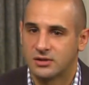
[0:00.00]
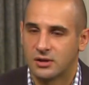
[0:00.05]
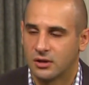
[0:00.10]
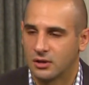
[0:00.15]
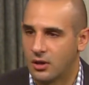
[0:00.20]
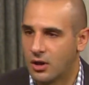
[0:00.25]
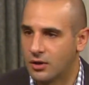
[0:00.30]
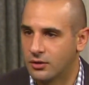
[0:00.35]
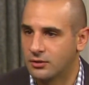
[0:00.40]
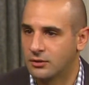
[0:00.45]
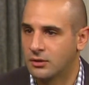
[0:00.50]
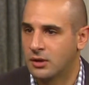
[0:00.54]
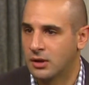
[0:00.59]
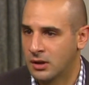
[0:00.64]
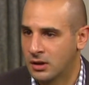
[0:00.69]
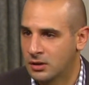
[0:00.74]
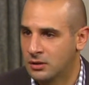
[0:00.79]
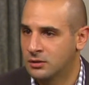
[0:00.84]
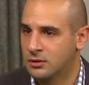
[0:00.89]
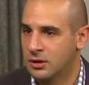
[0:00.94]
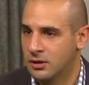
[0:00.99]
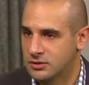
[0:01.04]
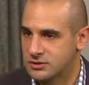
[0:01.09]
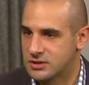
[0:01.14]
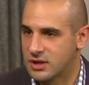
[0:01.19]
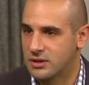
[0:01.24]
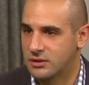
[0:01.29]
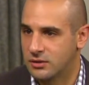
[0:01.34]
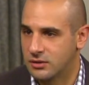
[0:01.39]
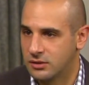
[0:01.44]
along
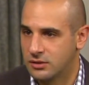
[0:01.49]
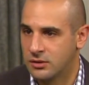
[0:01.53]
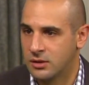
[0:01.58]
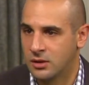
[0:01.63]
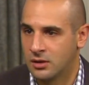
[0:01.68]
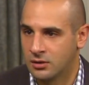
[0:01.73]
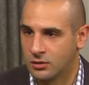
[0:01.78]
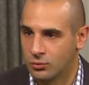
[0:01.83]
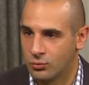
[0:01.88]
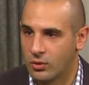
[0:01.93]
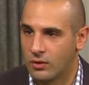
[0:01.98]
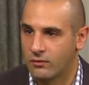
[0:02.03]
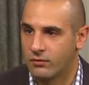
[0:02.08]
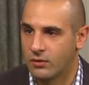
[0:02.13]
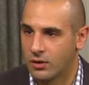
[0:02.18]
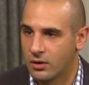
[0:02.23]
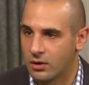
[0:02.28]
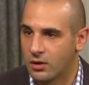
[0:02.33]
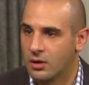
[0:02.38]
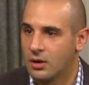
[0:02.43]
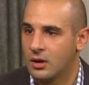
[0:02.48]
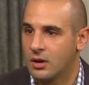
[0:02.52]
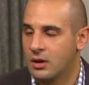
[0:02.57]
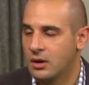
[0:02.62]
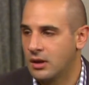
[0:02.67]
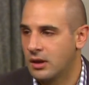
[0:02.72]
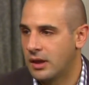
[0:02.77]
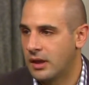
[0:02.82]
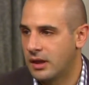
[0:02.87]
alongside the the river, mm-hmm.